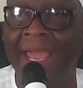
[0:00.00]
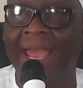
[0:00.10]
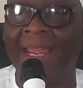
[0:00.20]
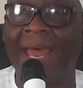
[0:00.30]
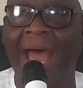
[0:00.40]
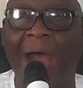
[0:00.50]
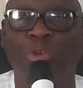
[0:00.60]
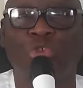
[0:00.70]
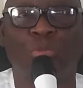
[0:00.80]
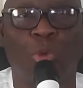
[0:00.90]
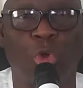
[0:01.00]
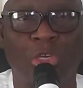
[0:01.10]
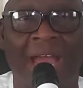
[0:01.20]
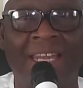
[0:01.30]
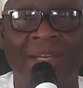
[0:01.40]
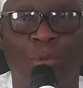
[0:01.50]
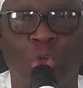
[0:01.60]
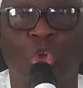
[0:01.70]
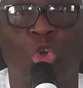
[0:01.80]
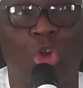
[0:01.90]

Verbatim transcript: and how to vote and vote